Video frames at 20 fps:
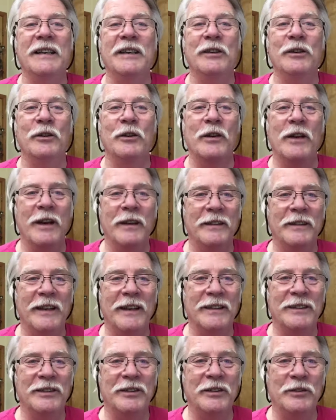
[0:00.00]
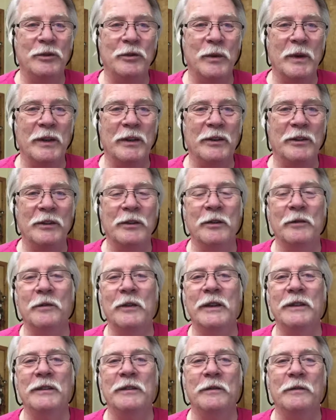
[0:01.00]
your contacts dwindle, your
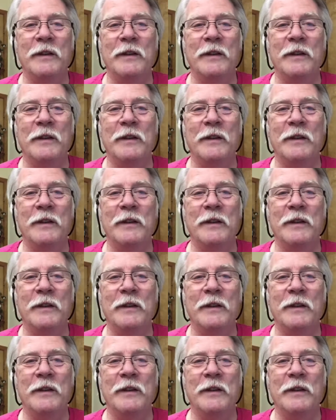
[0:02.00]
friends and